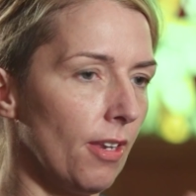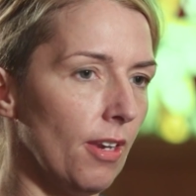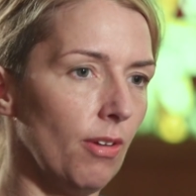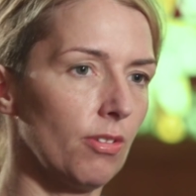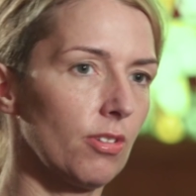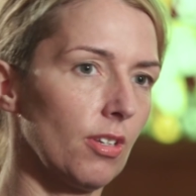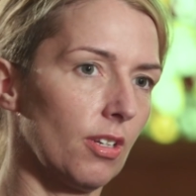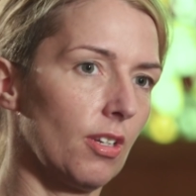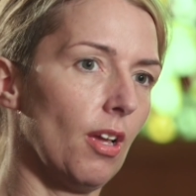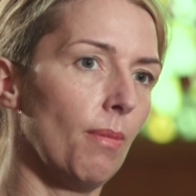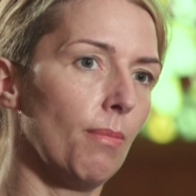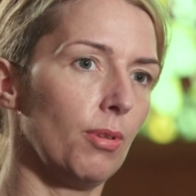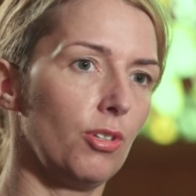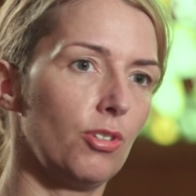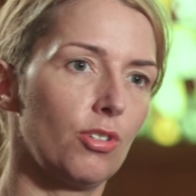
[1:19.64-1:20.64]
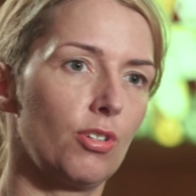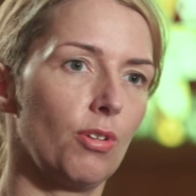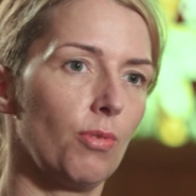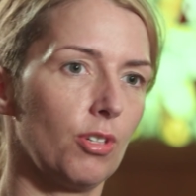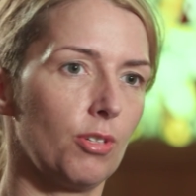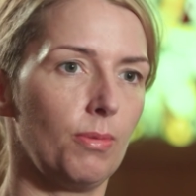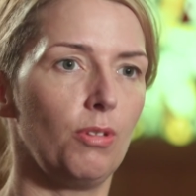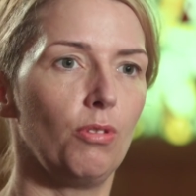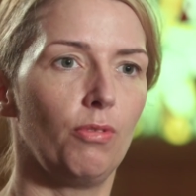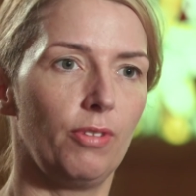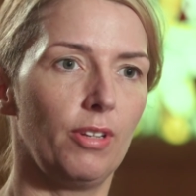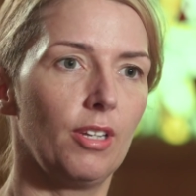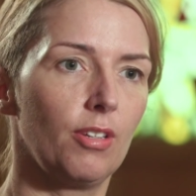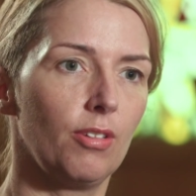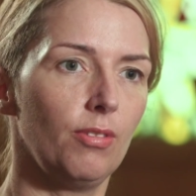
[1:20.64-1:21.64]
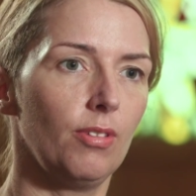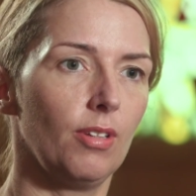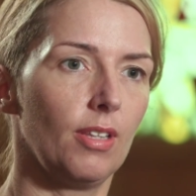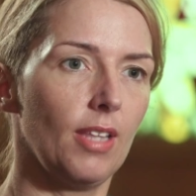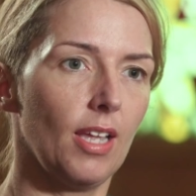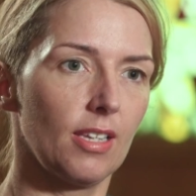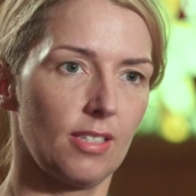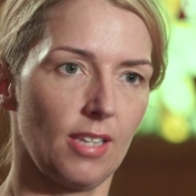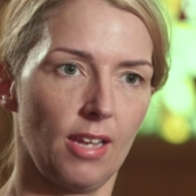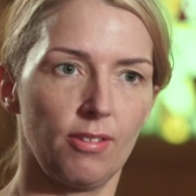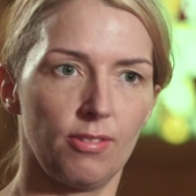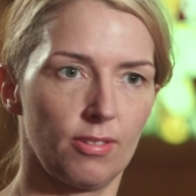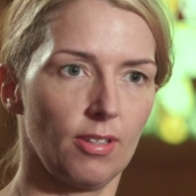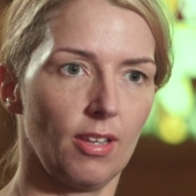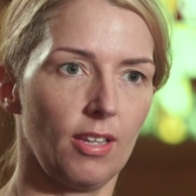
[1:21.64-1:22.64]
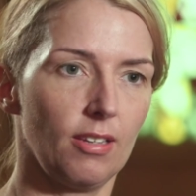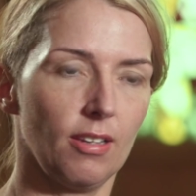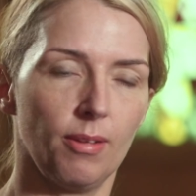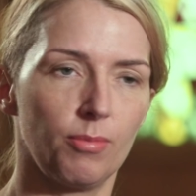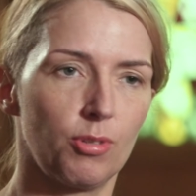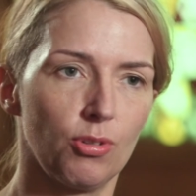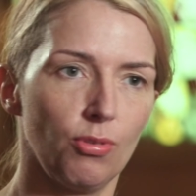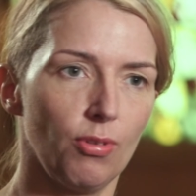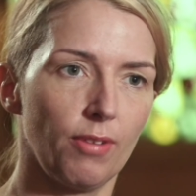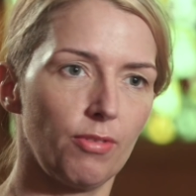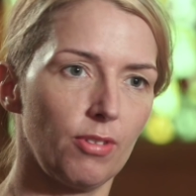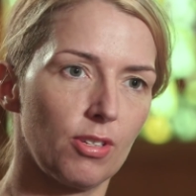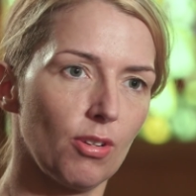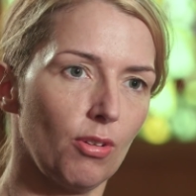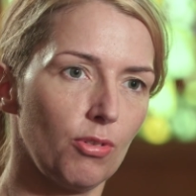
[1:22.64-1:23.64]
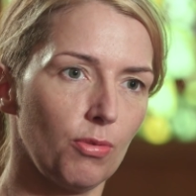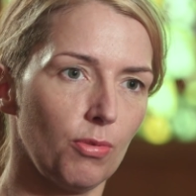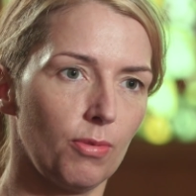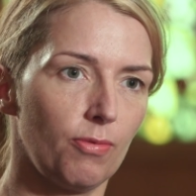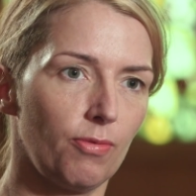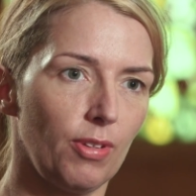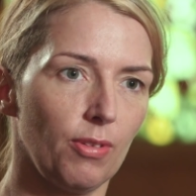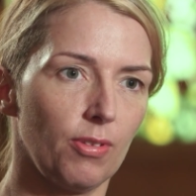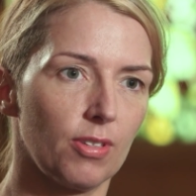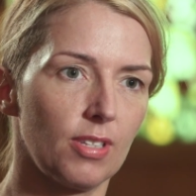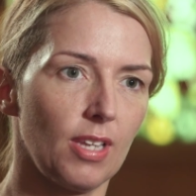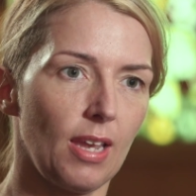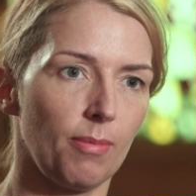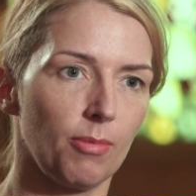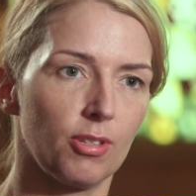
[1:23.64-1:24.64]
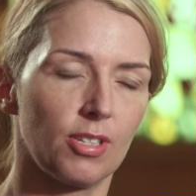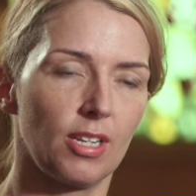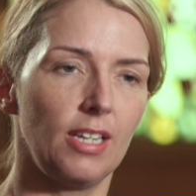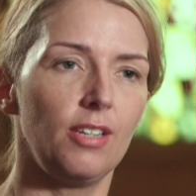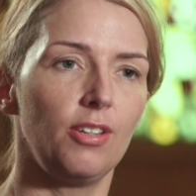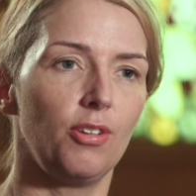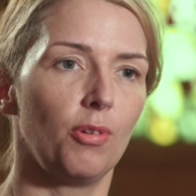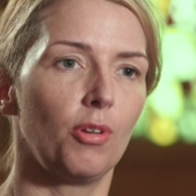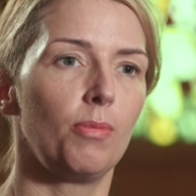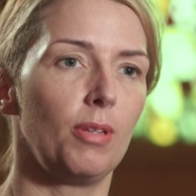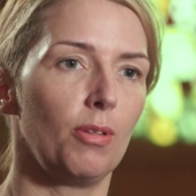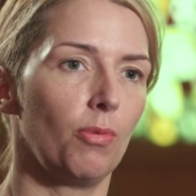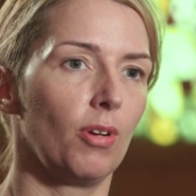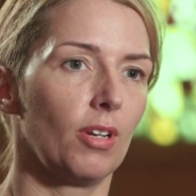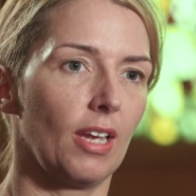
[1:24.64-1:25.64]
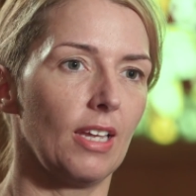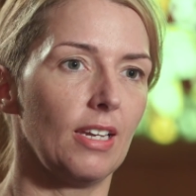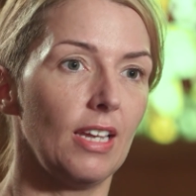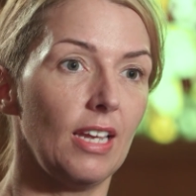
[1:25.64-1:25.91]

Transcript: it's going to come, but you just don't want it to be your vehicle. And that sounds, I'm sure every soldier would feel the same, because clearly you don't want to be the one getting